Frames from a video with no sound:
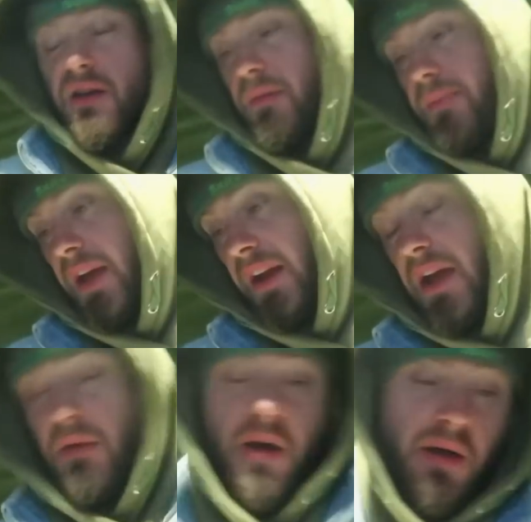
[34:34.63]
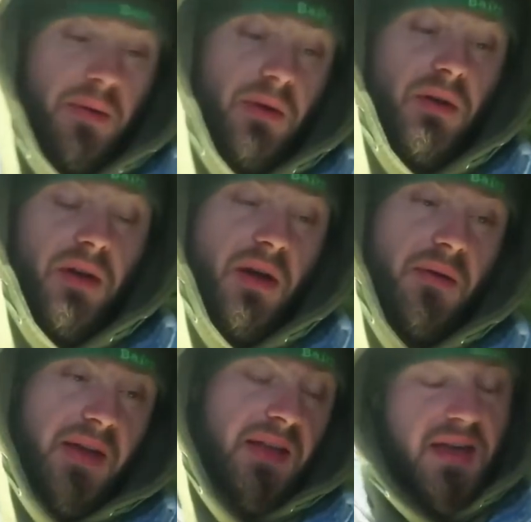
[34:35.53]
Got to pick Neil up, we've got to
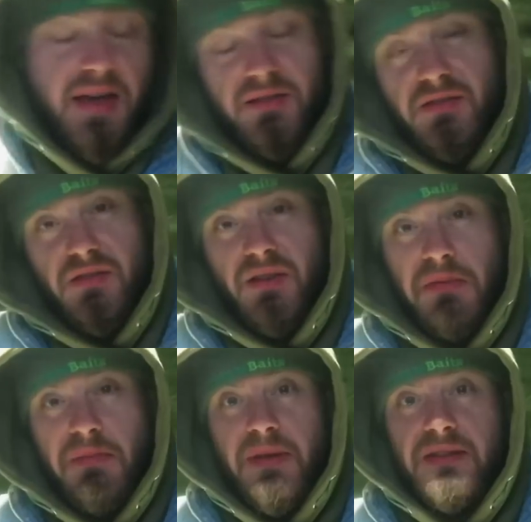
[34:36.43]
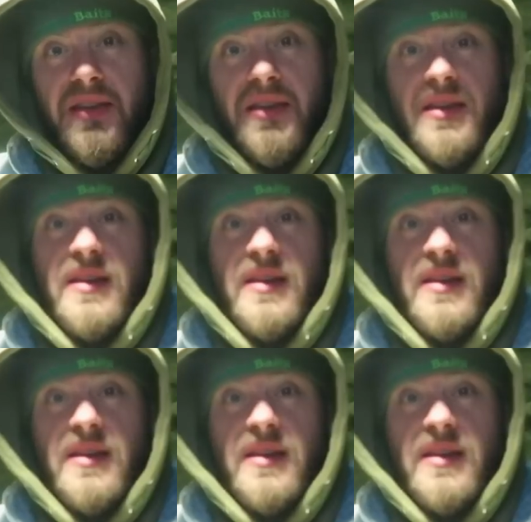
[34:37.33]
go in, yeah, so it's going to be busy.